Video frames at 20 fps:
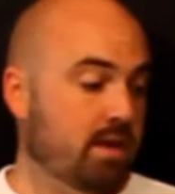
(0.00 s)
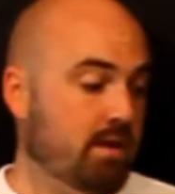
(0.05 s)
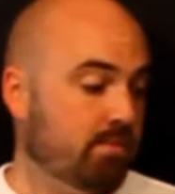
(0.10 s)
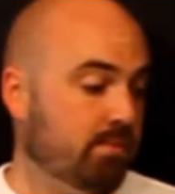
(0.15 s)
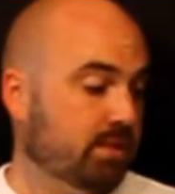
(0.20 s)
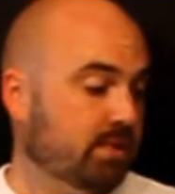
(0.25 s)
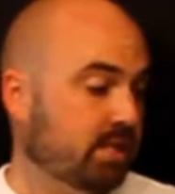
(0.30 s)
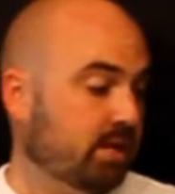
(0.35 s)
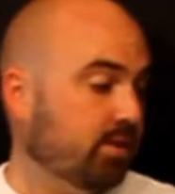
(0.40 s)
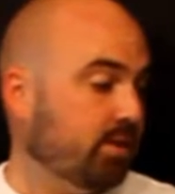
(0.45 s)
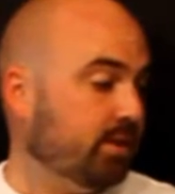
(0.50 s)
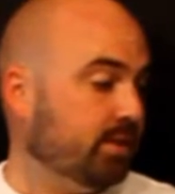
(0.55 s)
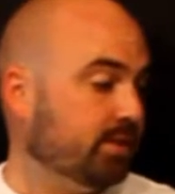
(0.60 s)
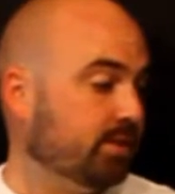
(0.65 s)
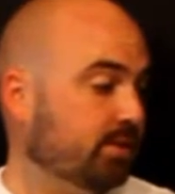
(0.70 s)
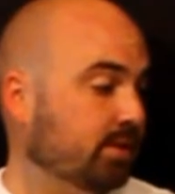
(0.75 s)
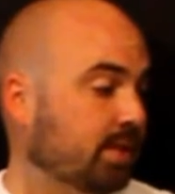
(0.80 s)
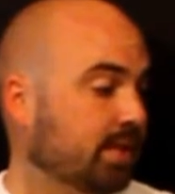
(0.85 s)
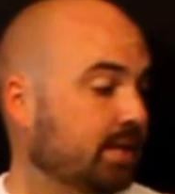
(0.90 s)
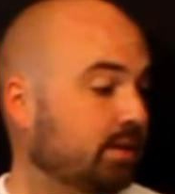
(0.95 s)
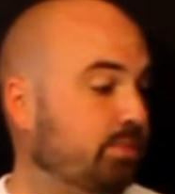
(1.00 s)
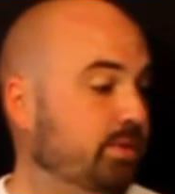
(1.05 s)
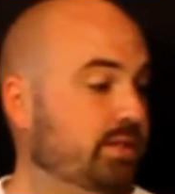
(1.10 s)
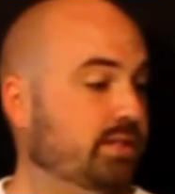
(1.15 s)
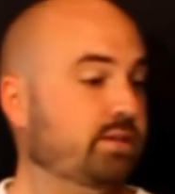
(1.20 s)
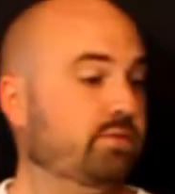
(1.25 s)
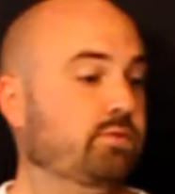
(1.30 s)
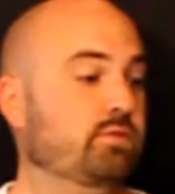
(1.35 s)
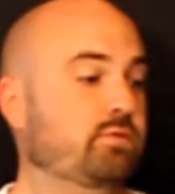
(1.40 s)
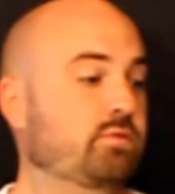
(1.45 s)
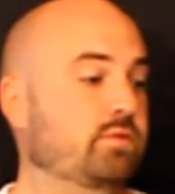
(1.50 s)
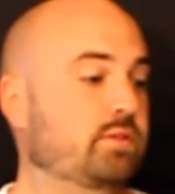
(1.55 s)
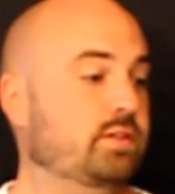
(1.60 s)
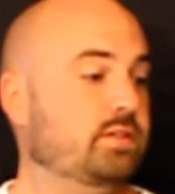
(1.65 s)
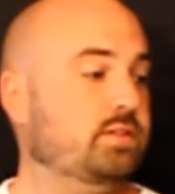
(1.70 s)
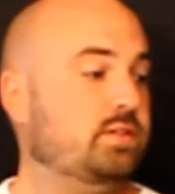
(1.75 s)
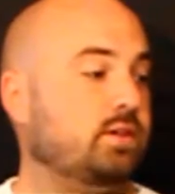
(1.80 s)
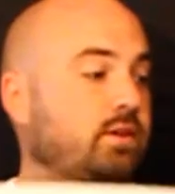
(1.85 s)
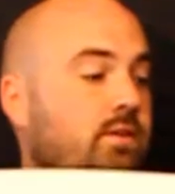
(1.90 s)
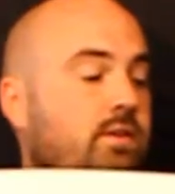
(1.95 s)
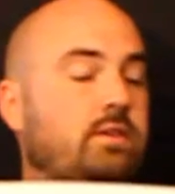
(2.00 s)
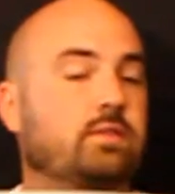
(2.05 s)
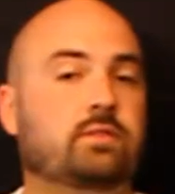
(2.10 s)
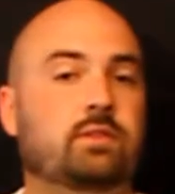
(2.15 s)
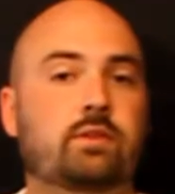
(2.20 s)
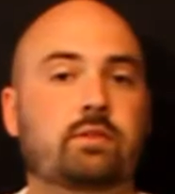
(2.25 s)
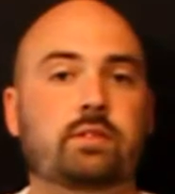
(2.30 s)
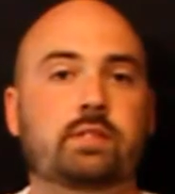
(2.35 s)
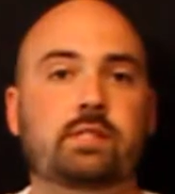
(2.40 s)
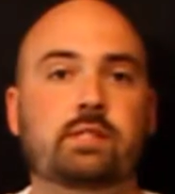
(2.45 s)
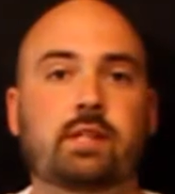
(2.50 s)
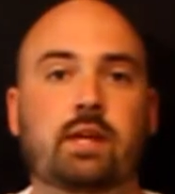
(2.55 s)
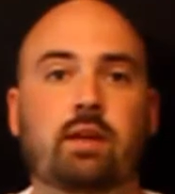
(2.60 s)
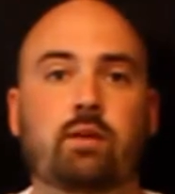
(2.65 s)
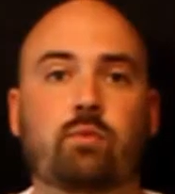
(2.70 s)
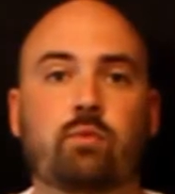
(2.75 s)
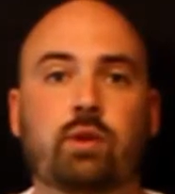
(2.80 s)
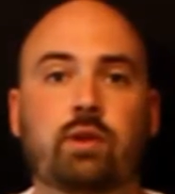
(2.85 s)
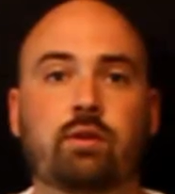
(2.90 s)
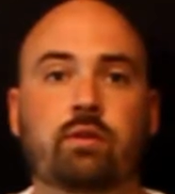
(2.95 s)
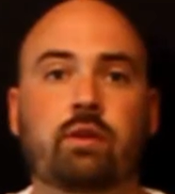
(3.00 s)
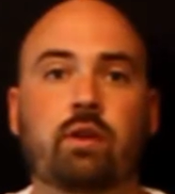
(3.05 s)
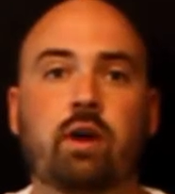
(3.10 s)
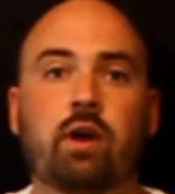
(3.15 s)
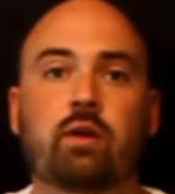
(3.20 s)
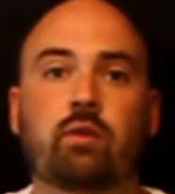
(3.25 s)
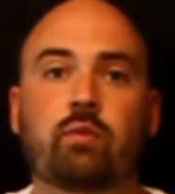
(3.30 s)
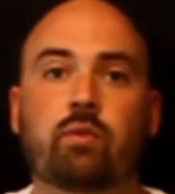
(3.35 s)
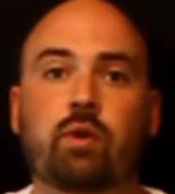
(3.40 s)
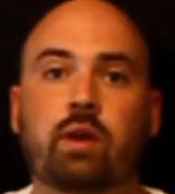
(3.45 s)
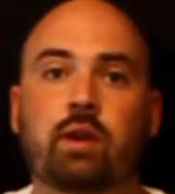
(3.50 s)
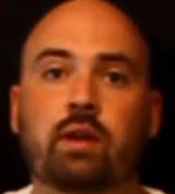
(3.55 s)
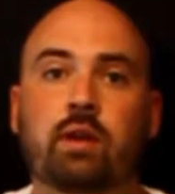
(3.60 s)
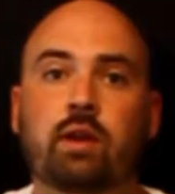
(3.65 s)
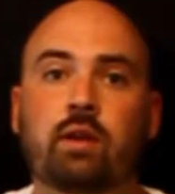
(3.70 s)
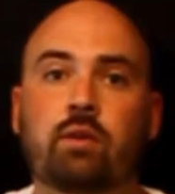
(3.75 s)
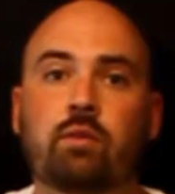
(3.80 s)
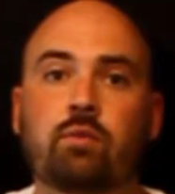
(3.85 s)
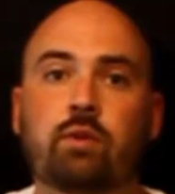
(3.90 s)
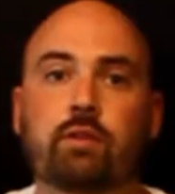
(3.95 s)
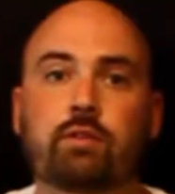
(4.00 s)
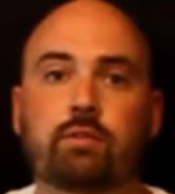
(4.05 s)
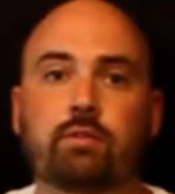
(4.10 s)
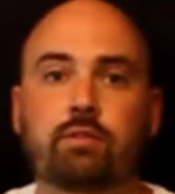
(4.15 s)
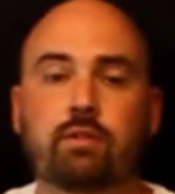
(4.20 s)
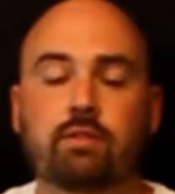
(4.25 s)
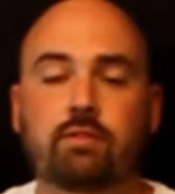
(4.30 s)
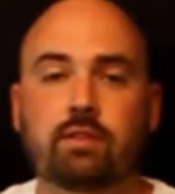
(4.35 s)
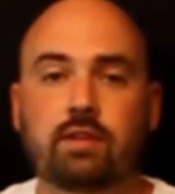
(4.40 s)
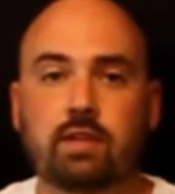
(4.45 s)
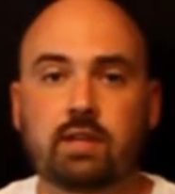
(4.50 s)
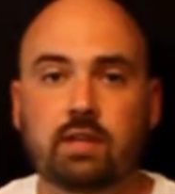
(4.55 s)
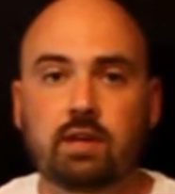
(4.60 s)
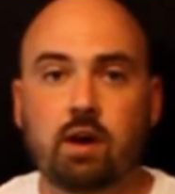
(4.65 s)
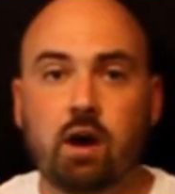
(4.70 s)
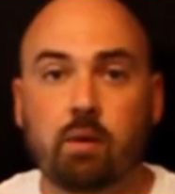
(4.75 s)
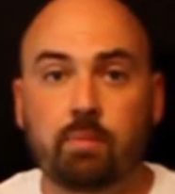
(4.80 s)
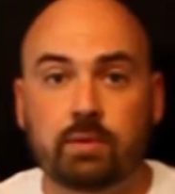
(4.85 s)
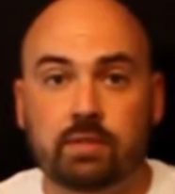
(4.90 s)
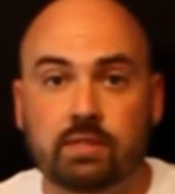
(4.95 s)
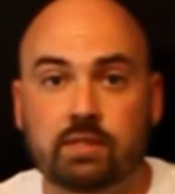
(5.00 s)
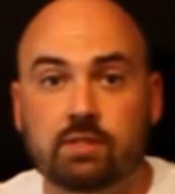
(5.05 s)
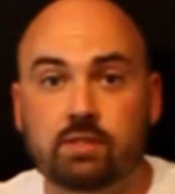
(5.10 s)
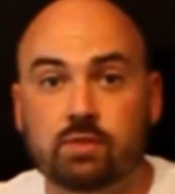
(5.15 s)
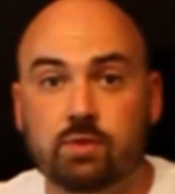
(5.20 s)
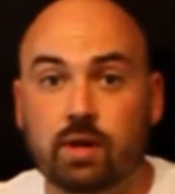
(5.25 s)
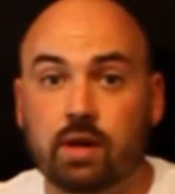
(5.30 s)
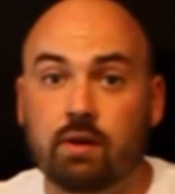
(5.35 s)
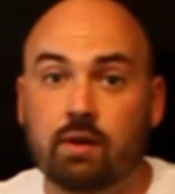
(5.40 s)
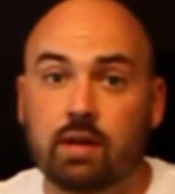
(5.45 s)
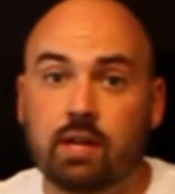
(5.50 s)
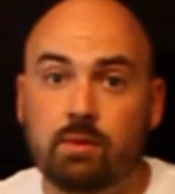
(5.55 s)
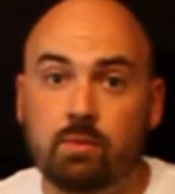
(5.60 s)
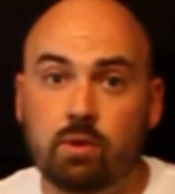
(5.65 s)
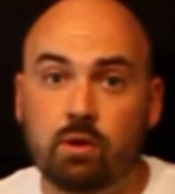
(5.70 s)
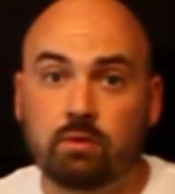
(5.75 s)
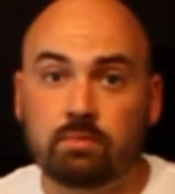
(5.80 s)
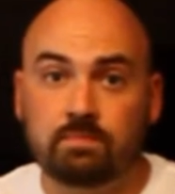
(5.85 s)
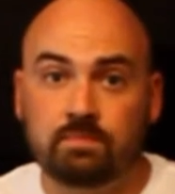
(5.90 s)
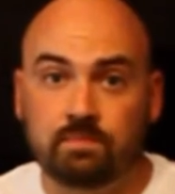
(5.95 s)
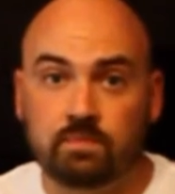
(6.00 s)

Materials are a little bit different for this year. You'll notice that we are not running with the composite stringer anymore.